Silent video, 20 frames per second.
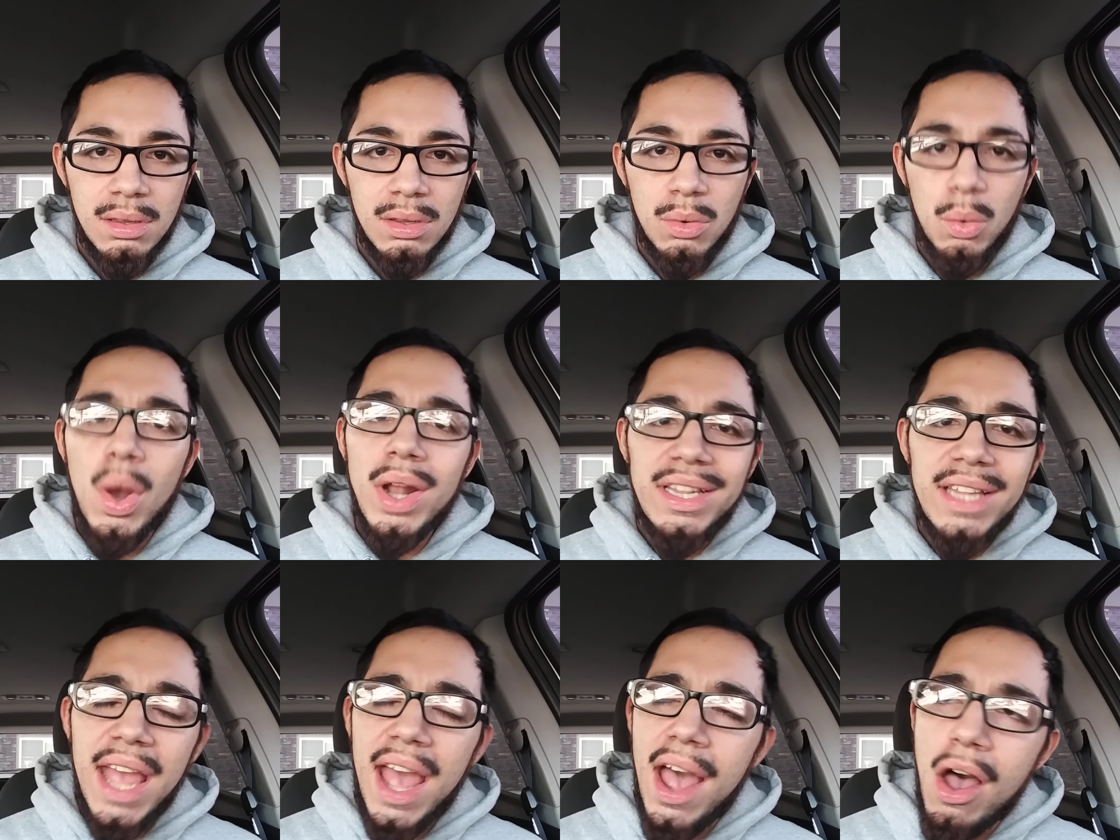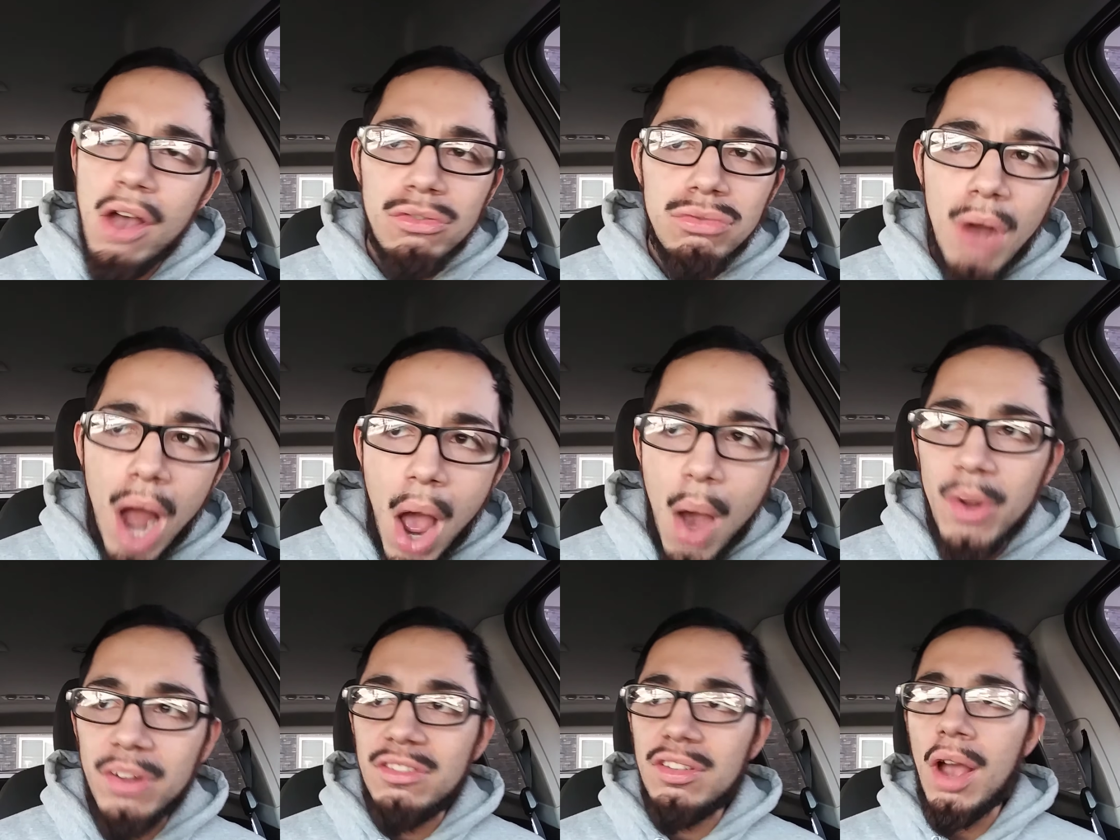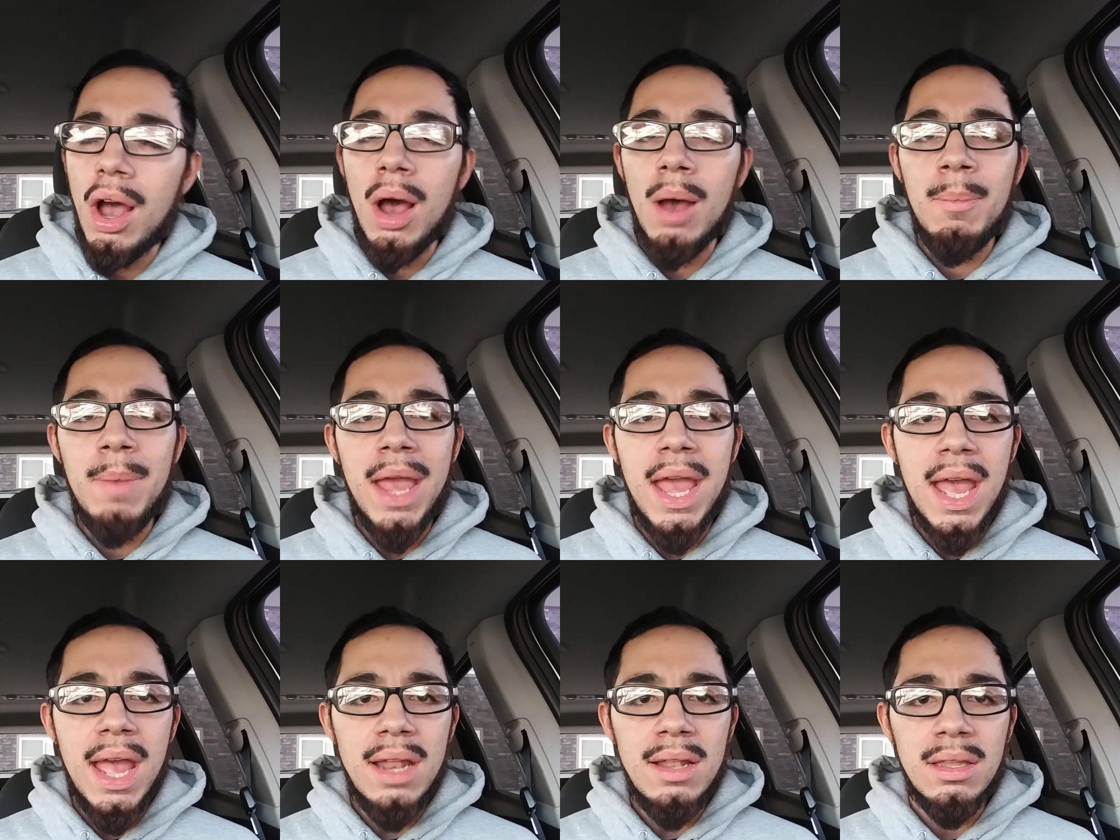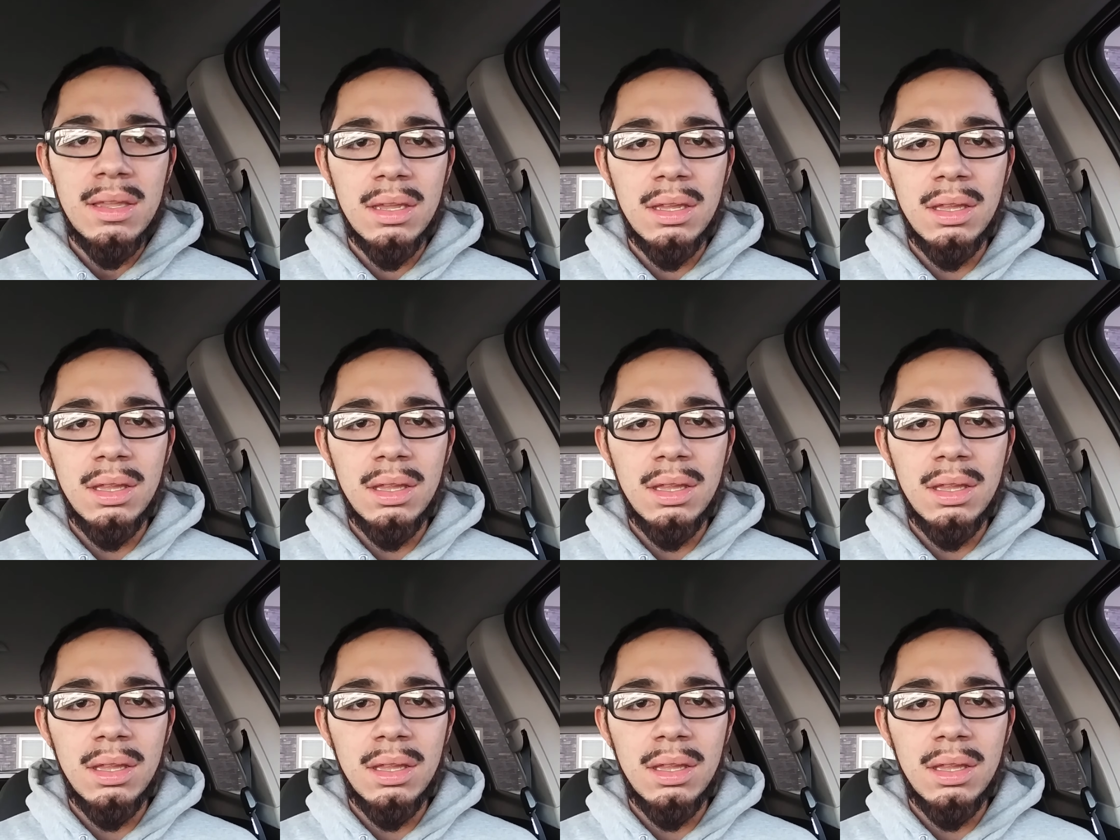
What the hell's wrong with y'all, man?